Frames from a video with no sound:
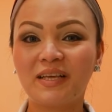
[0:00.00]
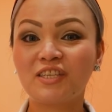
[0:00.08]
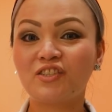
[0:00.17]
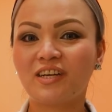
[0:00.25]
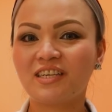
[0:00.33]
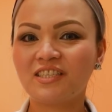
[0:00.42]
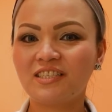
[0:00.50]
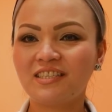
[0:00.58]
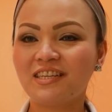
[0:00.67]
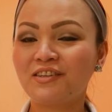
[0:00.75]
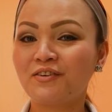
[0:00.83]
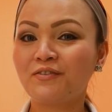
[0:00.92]

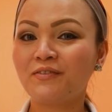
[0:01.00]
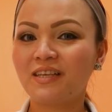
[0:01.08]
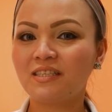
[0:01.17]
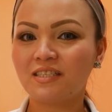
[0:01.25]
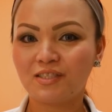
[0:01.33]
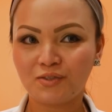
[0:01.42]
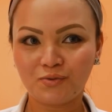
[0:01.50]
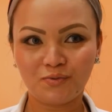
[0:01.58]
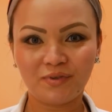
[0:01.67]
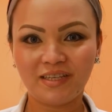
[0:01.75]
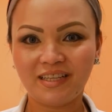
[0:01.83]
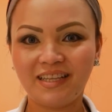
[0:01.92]
extraction, and her face is
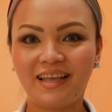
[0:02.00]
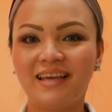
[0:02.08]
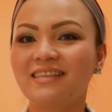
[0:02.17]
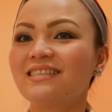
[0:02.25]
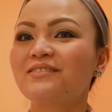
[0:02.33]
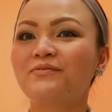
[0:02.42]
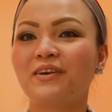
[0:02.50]
really nice,